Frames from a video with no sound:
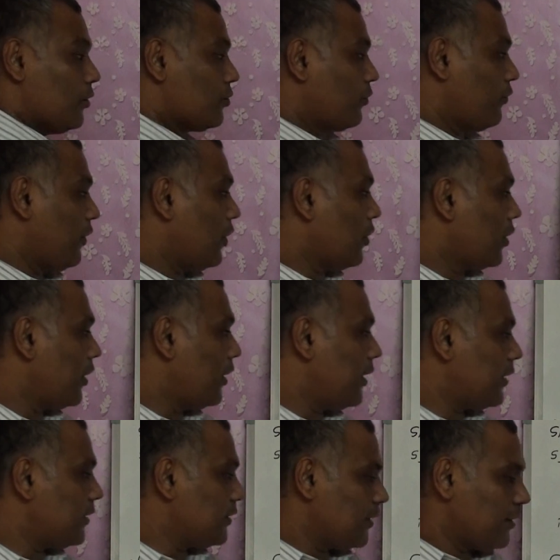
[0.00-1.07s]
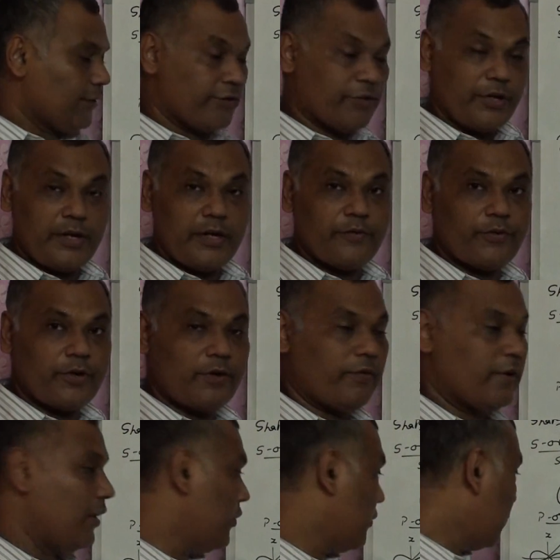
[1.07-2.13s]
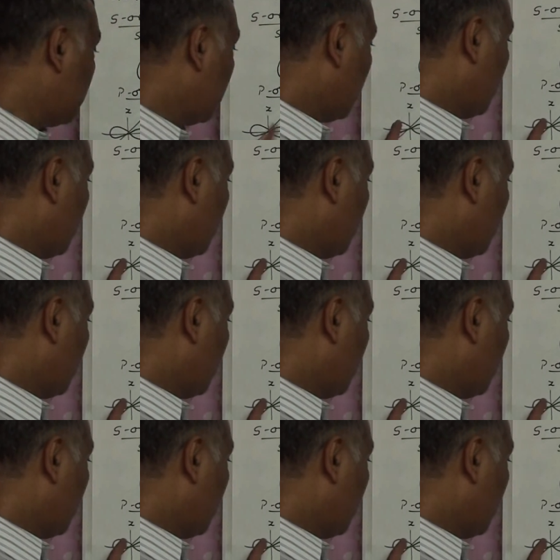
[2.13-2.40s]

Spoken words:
So we got it as three different values,